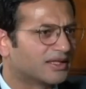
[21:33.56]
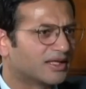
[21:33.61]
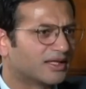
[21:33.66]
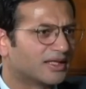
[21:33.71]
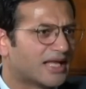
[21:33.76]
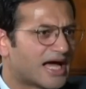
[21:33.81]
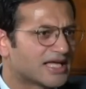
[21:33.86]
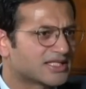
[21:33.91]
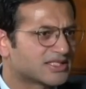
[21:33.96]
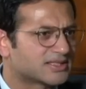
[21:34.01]
the
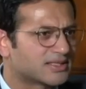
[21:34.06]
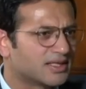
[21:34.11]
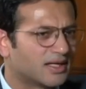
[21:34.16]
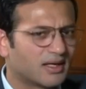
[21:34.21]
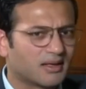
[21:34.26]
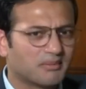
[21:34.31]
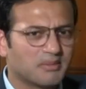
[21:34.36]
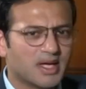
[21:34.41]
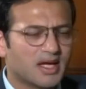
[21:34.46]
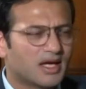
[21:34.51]
last
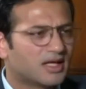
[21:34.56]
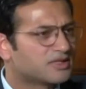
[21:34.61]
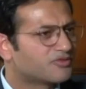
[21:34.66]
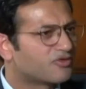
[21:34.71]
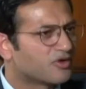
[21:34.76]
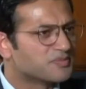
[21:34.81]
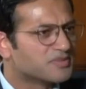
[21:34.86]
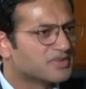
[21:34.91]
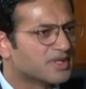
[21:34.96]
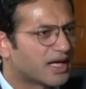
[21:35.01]

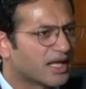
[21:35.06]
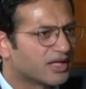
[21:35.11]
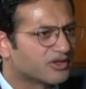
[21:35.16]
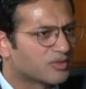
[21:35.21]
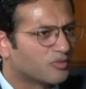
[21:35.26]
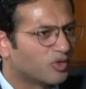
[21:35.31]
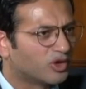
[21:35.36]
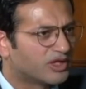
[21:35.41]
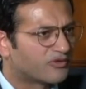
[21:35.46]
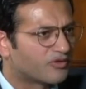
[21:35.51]
from
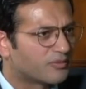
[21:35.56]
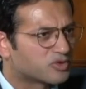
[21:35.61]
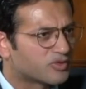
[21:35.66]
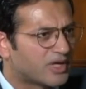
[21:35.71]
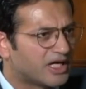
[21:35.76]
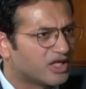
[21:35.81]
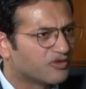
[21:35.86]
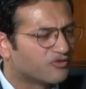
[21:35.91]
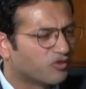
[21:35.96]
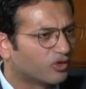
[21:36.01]
Narendra Modi from
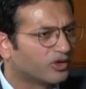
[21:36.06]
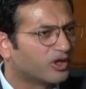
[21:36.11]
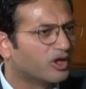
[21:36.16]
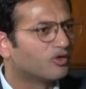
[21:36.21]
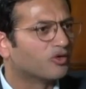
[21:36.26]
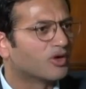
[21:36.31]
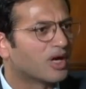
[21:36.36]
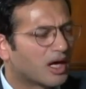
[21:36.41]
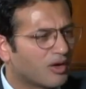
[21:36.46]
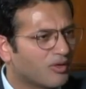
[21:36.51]

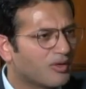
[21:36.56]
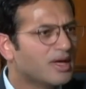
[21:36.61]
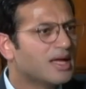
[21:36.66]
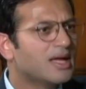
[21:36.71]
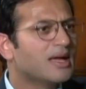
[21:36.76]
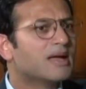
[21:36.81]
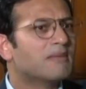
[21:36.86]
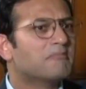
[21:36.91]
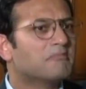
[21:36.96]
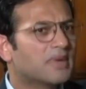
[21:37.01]
2014 to now,
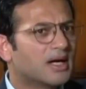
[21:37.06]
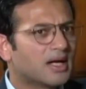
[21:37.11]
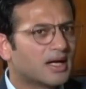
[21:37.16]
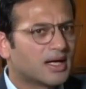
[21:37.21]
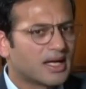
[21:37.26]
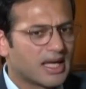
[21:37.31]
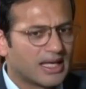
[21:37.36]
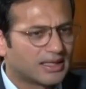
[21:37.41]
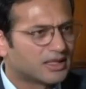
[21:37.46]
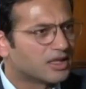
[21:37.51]

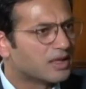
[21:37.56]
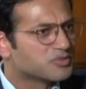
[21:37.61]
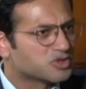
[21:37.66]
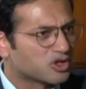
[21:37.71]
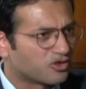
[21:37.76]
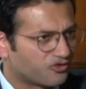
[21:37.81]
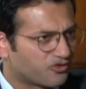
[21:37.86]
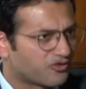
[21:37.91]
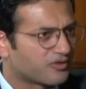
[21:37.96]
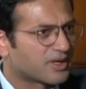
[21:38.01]
in terms
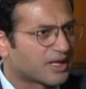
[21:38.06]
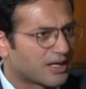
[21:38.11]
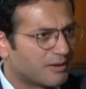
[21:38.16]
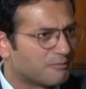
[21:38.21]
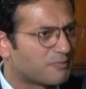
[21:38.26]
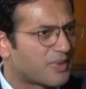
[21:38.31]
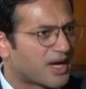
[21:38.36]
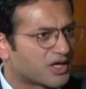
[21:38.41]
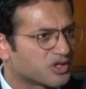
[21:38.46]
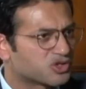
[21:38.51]
of
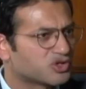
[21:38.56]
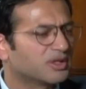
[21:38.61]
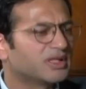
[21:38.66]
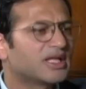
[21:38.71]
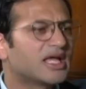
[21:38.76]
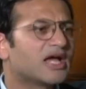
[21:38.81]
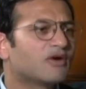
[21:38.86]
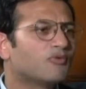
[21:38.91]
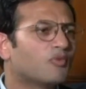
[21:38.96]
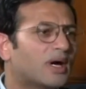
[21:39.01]
comparison,
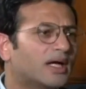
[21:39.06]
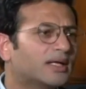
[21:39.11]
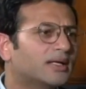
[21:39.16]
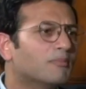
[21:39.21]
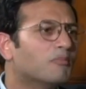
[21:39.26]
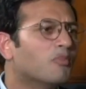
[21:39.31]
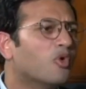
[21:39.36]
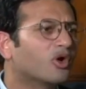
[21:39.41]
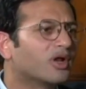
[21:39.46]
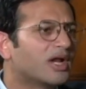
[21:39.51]
they have
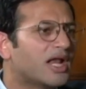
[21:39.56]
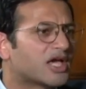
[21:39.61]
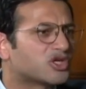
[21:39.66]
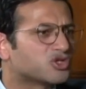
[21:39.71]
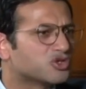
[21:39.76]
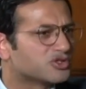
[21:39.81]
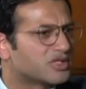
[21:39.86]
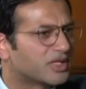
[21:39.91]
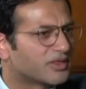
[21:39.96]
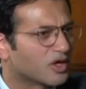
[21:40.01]
won more
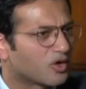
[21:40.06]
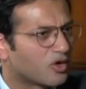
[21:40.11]
elections than the